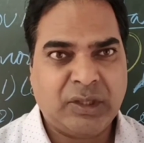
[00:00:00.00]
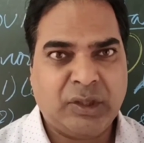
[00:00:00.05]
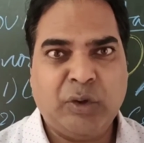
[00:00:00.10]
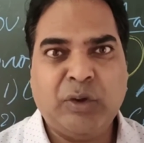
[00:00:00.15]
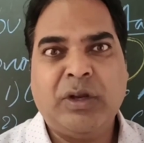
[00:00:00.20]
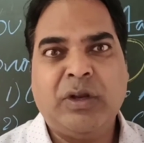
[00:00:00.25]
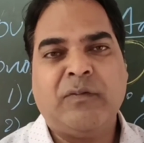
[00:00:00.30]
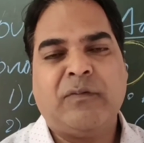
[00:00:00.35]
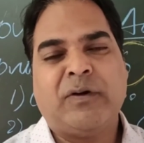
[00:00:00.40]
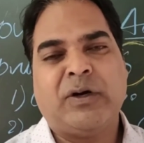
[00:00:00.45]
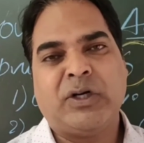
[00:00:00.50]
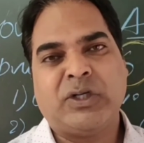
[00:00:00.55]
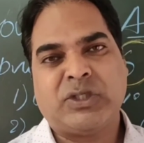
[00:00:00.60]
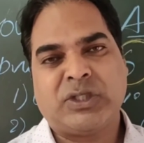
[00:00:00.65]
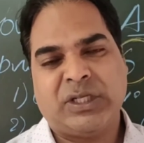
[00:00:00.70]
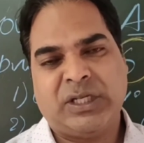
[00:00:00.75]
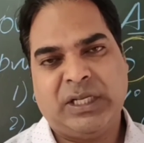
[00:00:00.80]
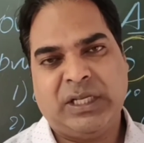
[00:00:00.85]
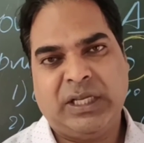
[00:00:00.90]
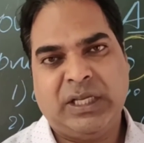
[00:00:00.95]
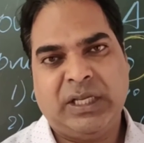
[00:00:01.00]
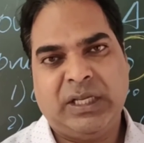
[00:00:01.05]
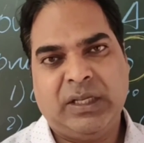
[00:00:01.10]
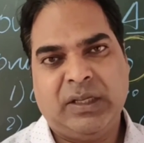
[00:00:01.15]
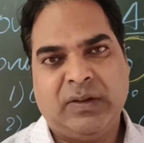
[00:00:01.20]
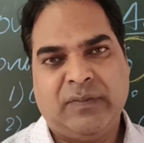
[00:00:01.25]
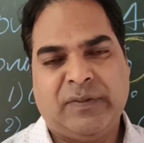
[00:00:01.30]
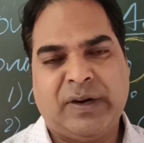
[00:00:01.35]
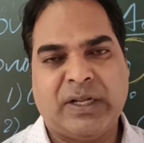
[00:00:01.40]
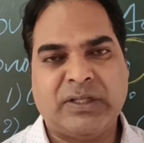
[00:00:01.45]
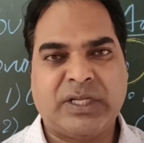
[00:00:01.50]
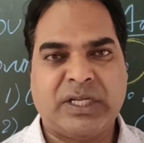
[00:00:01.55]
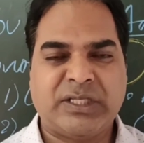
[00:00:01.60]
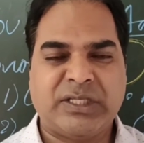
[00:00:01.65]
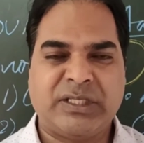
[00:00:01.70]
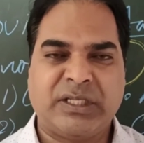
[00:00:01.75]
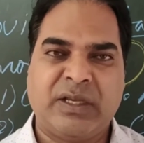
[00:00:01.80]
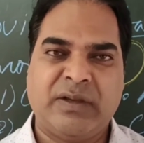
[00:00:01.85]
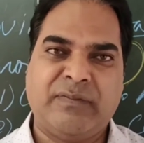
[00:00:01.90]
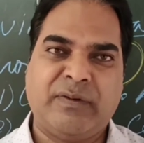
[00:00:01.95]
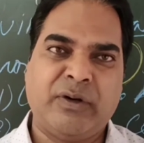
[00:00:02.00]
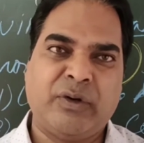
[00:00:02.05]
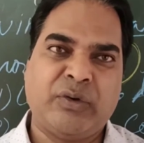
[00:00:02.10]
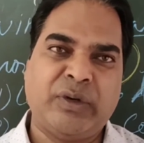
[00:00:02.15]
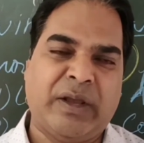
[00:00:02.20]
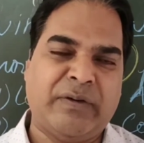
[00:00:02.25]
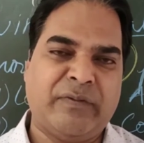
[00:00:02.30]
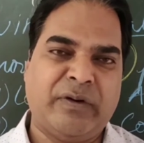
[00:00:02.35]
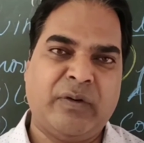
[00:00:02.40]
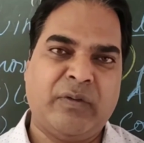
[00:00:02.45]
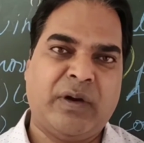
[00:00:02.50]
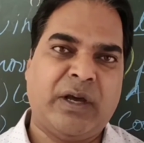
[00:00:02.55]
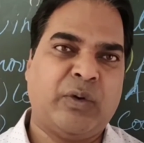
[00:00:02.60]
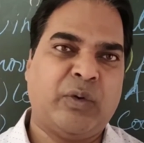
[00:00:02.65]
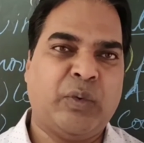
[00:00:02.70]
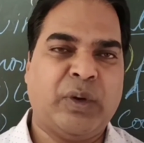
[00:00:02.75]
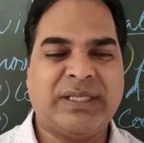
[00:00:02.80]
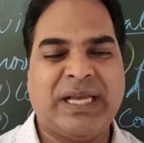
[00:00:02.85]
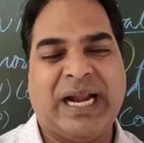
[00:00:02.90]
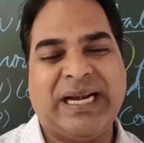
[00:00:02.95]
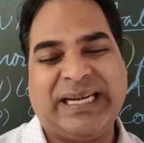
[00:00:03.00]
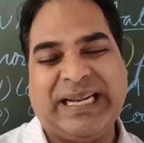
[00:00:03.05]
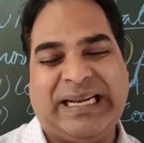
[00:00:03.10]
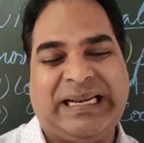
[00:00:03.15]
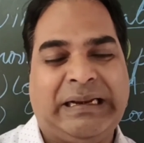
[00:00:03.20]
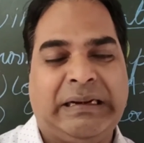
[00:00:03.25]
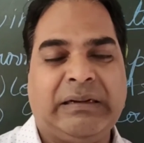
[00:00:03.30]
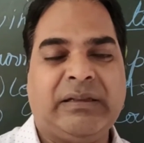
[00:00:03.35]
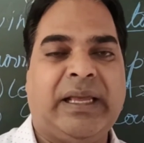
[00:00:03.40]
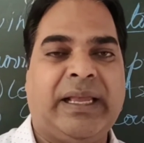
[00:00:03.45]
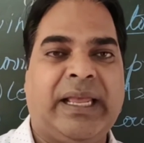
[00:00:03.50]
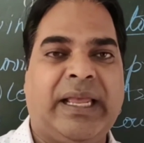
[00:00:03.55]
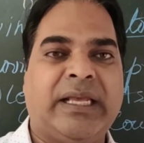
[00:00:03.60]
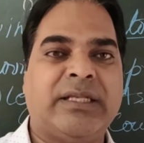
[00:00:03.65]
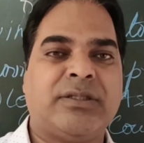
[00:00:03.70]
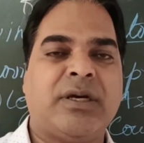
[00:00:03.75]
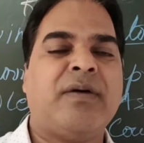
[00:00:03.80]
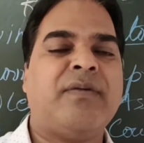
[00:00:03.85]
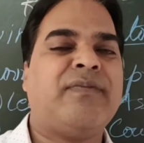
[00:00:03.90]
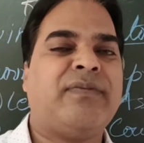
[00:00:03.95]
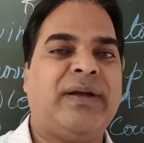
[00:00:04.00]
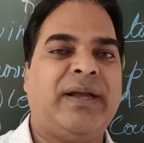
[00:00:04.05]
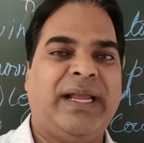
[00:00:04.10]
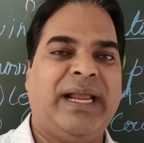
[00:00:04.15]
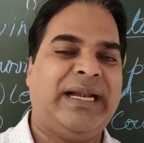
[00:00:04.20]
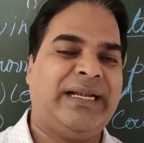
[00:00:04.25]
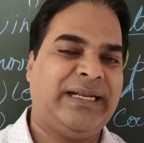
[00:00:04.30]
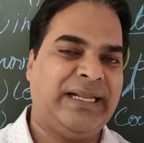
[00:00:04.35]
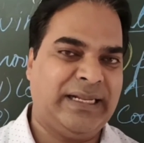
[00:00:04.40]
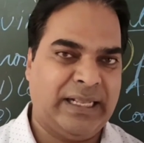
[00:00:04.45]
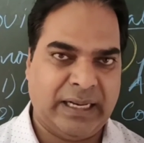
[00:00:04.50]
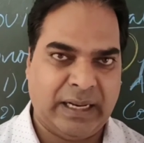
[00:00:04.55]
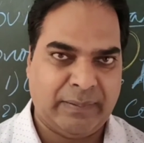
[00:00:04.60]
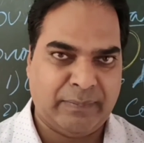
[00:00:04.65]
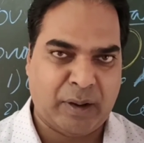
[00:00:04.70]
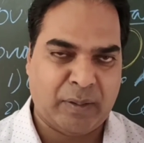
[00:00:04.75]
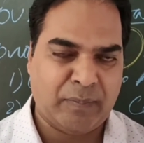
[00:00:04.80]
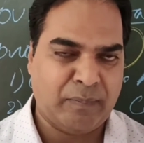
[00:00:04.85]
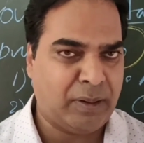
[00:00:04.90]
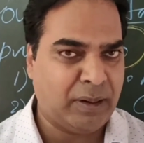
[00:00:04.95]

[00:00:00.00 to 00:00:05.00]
universally franchise is given to everyone who had attended the age of 18 and above.